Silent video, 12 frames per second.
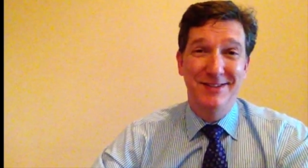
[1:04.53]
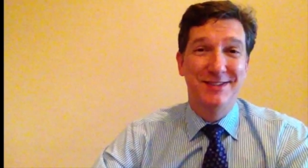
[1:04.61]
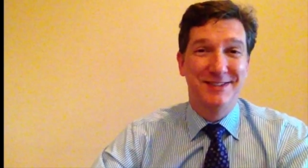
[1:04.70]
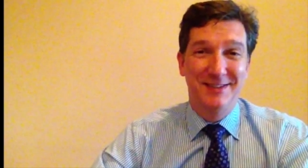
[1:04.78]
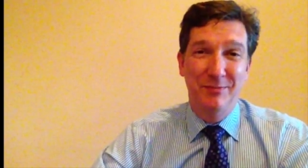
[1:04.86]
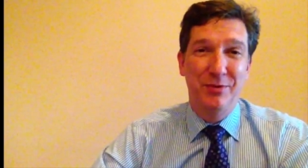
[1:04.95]

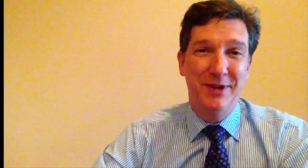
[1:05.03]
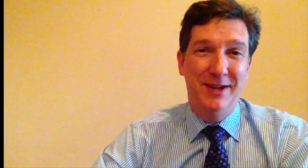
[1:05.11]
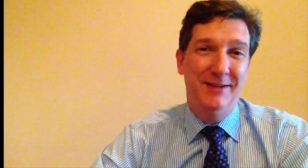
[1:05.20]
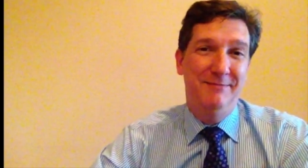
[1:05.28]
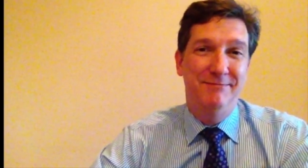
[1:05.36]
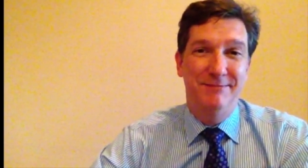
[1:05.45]
just
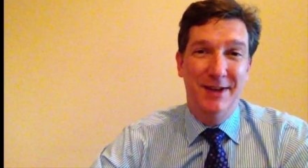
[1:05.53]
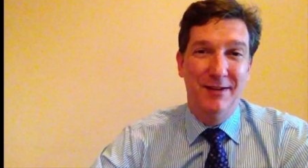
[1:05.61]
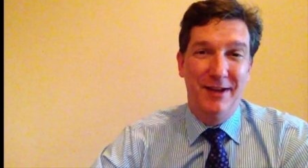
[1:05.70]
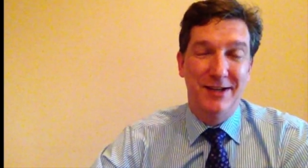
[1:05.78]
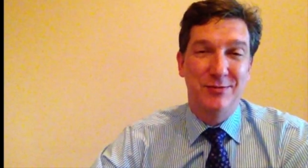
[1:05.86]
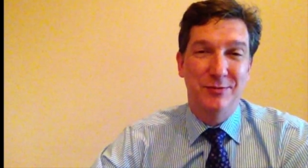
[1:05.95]
simply
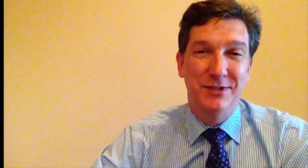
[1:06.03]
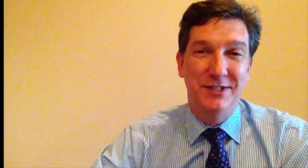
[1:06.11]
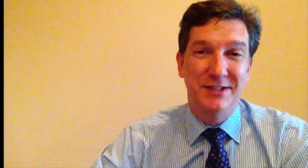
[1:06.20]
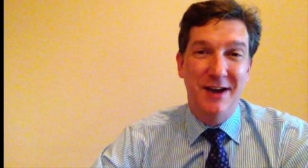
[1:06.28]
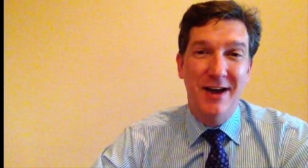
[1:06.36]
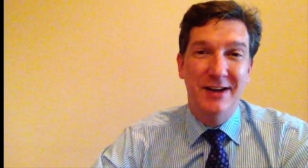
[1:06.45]
intellectual
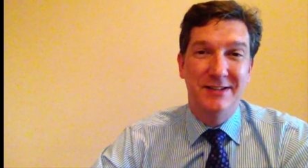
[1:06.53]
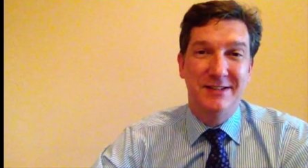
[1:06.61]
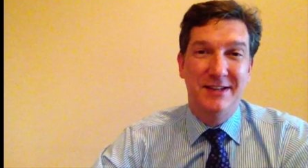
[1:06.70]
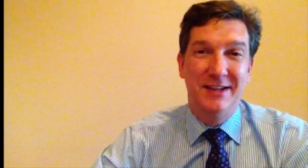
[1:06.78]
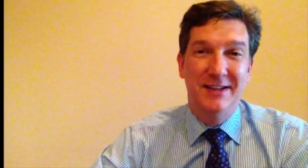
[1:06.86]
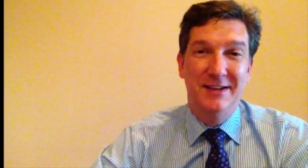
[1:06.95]

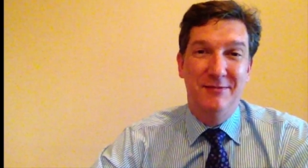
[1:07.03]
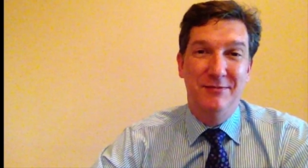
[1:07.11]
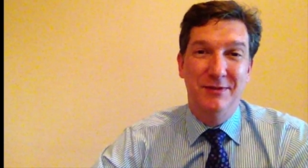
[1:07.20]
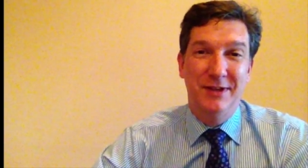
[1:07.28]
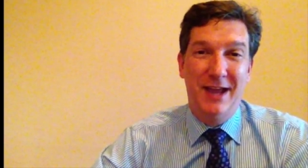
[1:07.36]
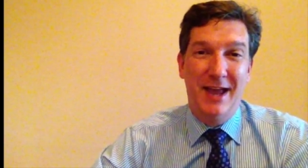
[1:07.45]
dishonesty, and it
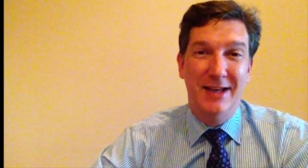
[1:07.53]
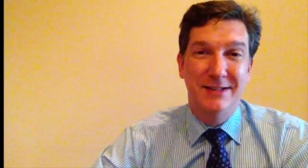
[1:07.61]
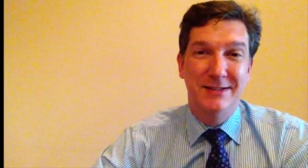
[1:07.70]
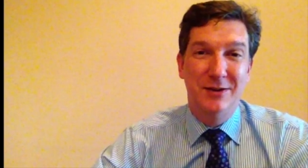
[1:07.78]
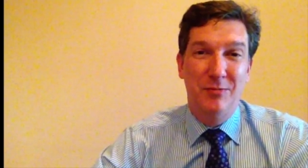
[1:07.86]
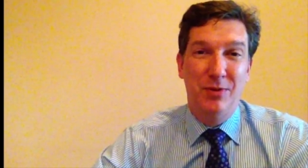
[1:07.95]
really
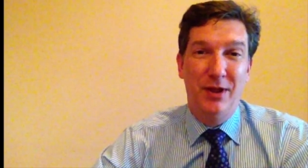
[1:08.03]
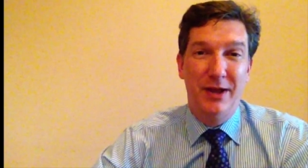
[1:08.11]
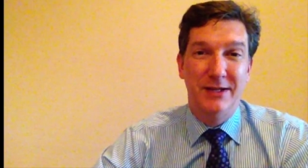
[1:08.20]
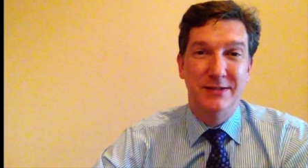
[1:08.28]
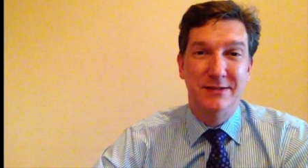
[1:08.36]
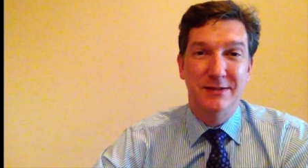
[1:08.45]
has no
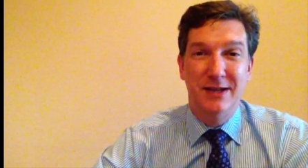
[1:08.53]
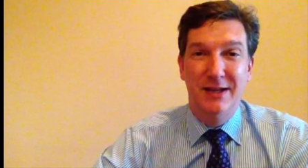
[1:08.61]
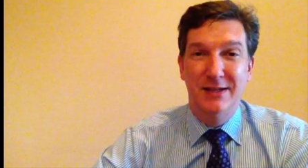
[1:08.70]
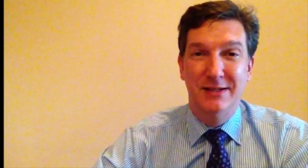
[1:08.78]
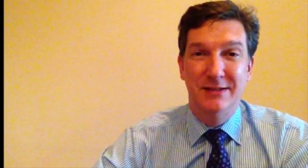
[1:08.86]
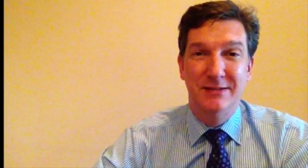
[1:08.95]
place
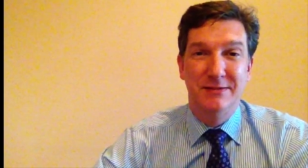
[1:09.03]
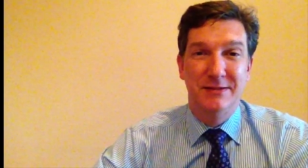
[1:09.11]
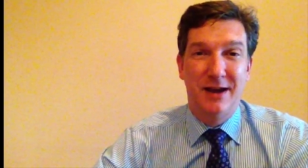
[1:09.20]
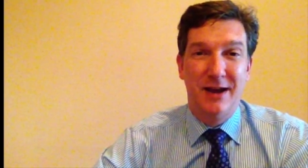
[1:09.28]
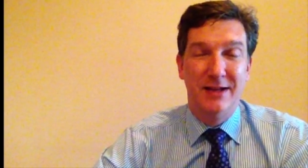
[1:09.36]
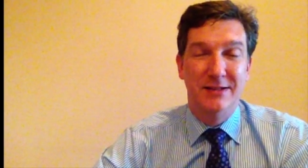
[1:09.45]
in
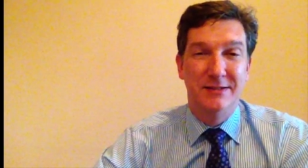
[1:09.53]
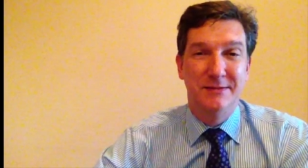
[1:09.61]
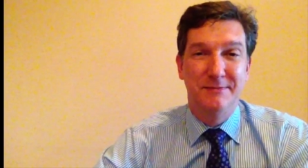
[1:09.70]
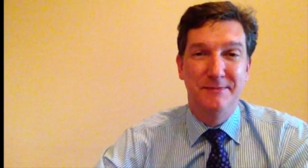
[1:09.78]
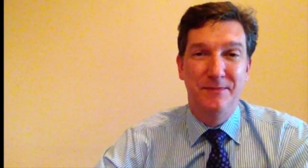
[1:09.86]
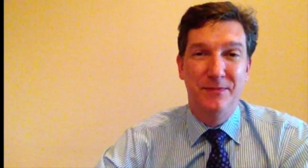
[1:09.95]
science.
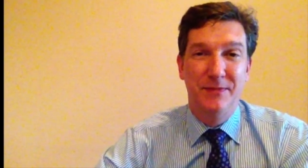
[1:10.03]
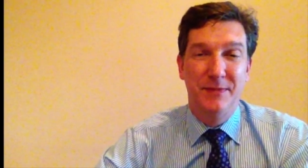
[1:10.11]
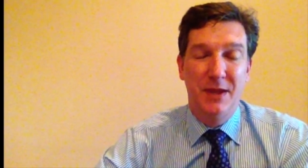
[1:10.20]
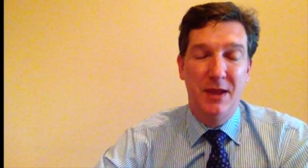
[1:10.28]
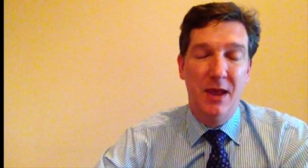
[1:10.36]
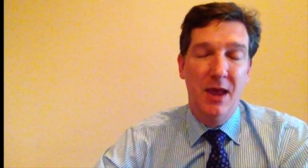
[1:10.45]

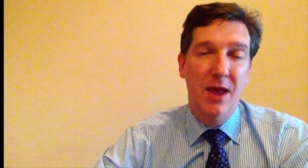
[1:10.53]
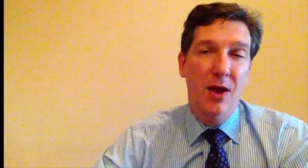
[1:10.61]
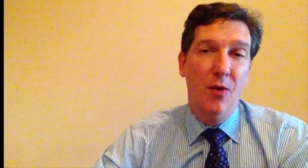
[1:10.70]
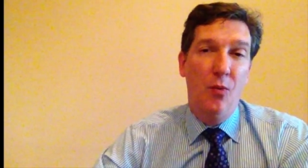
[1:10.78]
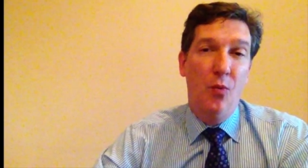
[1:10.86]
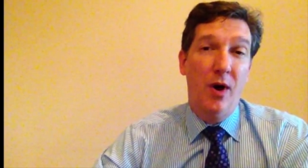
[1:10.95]

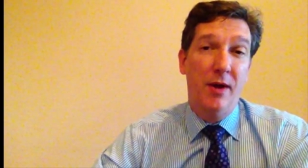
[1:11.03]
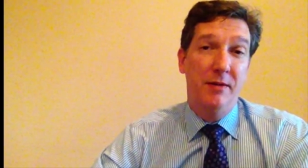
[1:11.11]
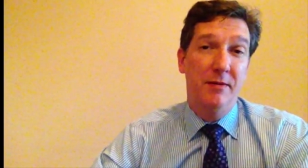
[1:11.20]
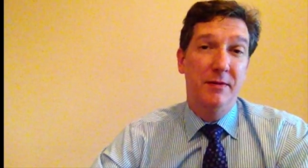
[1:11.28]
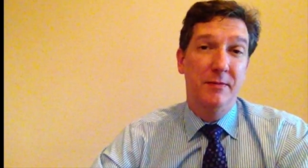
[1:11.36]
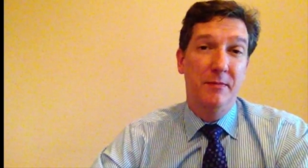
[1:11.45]

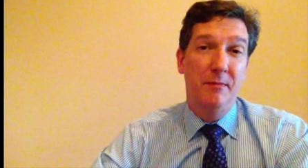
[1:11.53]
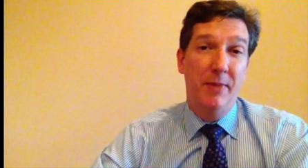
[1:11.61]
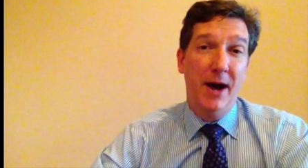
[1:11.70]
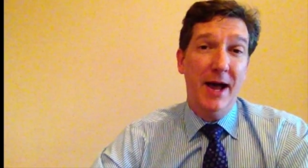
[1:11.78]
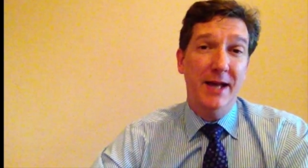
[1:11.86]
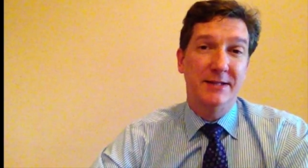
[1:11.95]
What
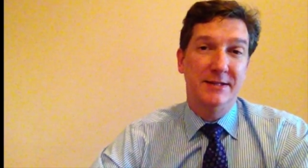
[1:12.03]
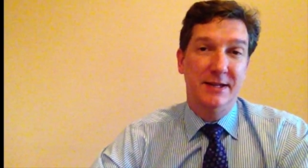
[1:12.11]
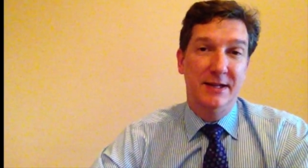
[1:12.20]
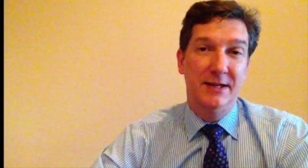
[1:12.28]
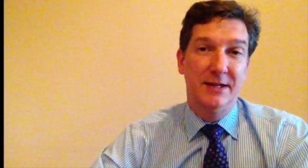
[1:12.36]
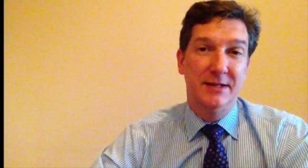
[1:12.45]
bias
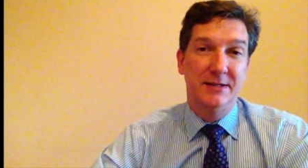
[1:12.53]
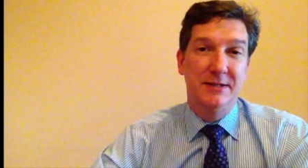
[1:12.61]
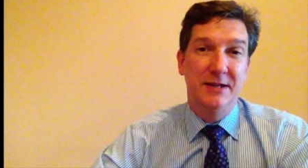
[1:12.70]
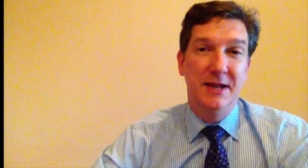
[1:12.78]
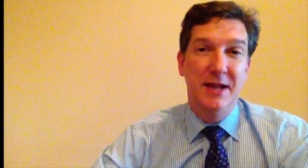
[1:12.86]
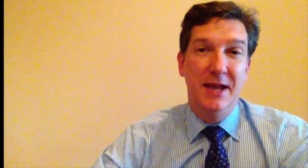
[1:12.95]

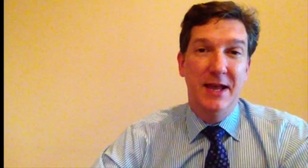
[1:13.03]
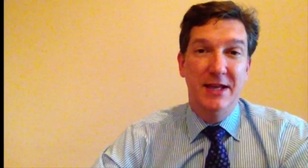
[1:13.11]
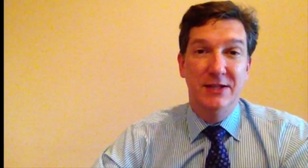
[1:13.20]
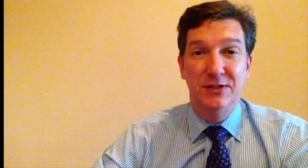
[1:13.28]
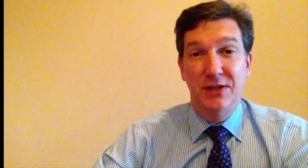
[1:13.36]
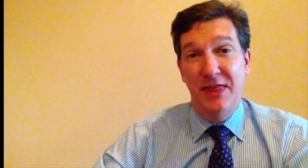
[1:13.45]
is,
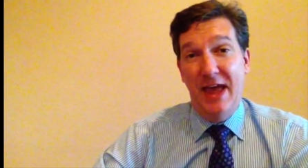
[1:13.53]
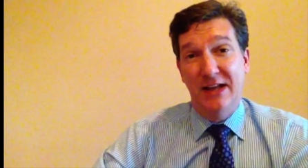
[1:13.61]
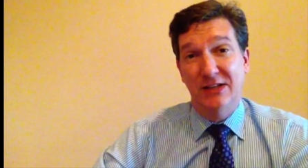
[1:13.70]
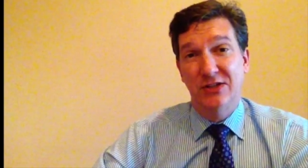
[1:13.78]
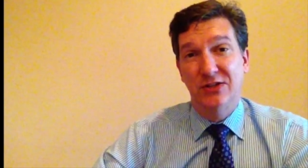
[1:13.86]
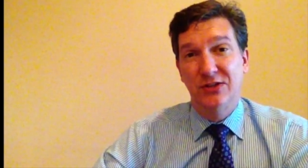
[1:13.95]
is
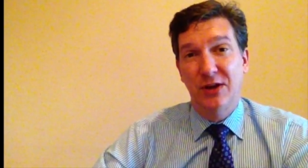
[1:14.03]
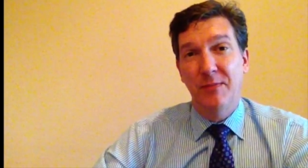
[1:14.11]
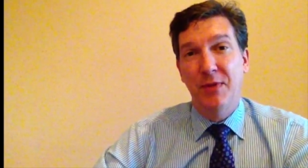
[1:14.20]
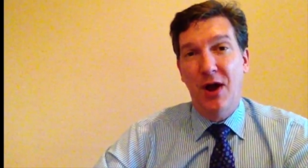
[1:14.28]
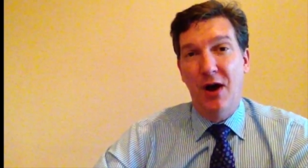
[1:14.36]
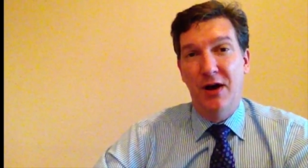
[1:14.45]
that
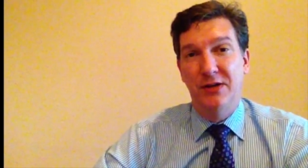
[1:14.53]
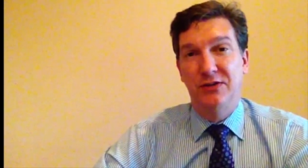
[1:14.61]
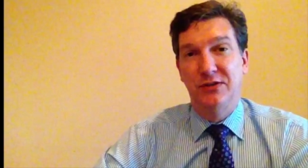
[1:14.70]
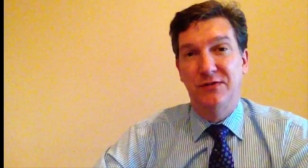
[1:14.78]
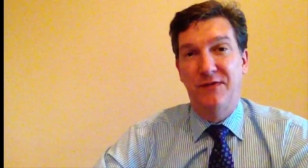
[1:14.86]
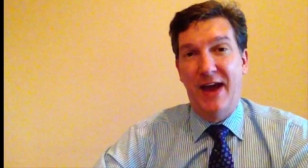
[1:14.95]

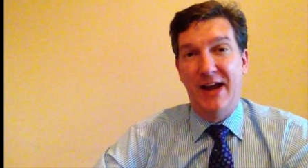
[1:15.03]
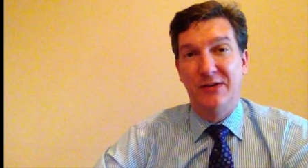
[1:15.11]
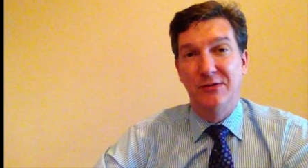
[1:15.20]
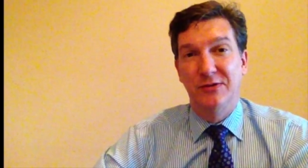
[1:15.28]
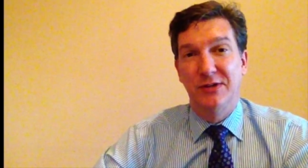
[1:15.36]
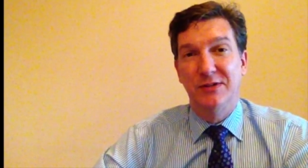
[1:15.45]
subconscious
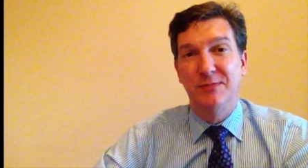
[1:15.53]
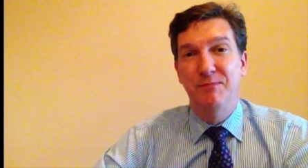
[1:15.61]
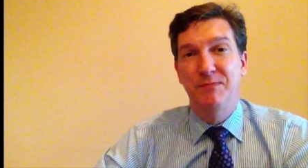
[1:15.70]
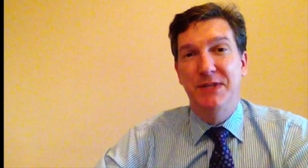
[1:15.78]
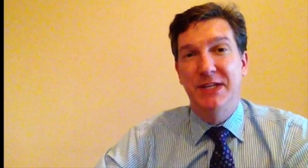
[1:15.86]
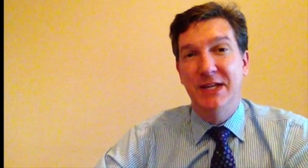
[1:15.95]
factors. It's
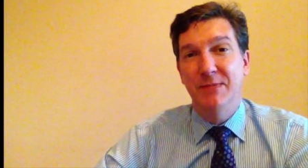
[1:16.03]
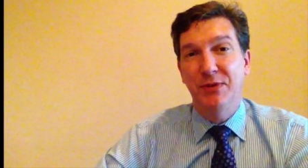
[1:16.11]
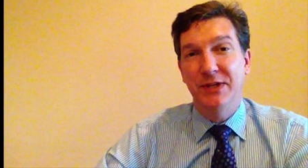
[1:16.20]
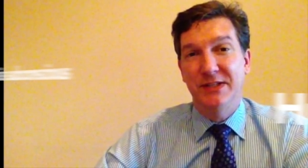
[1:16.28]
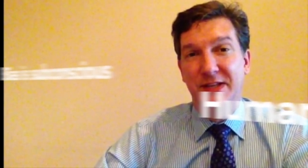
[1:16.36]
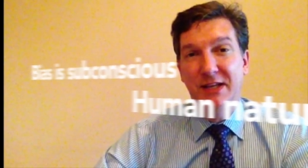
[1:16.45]

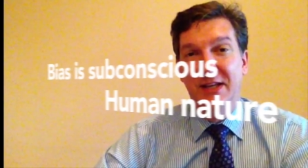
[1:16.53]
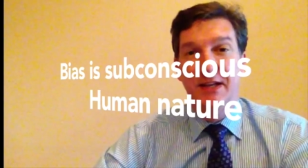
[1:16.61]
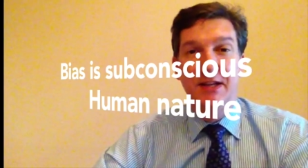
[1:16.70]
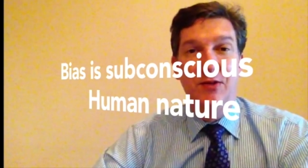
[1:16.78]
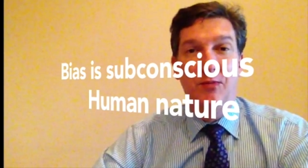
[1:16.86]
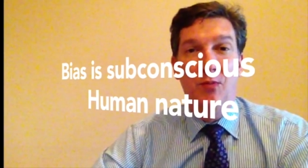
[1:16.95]
deeply seated
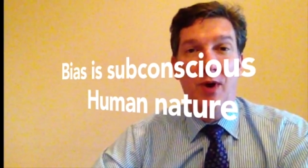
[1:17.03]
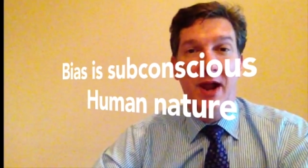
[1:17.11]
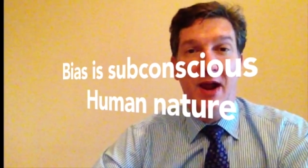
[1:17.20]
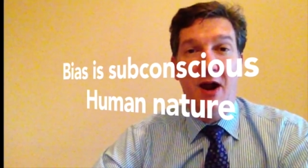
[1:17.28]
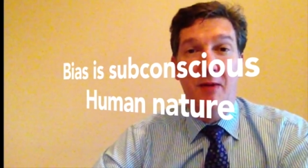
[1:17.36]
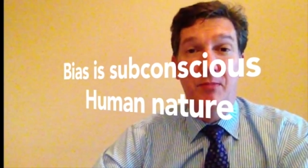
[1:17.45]
in the
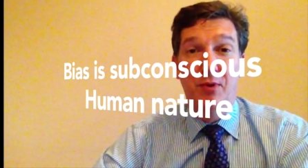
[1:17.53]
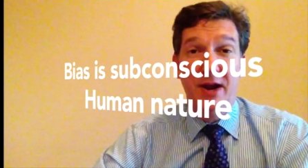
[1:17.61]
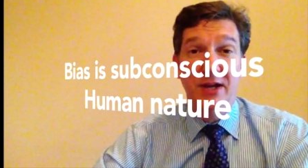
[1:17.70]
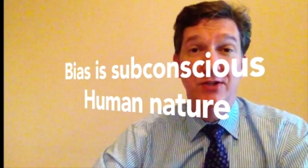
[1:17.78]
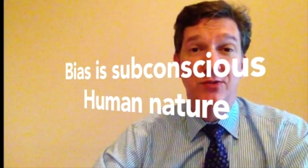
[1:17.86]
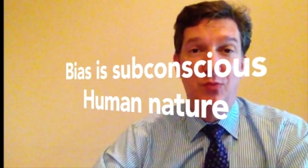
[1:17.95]
way our
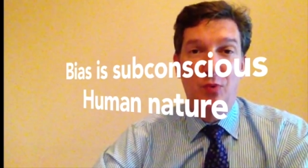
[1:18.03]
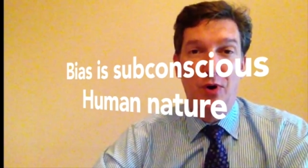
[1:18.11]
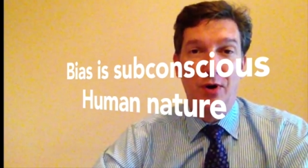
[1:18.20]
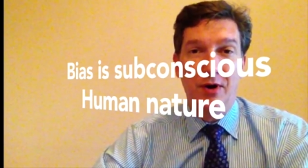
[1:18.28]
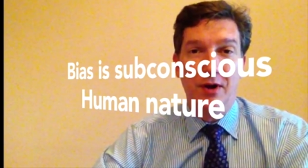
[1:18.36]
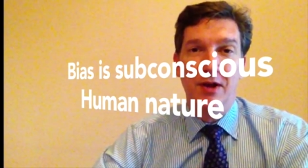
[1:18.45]
brains
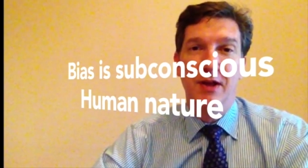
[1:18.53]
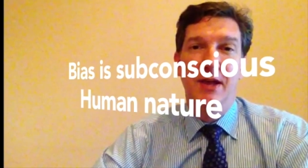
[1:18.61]
work,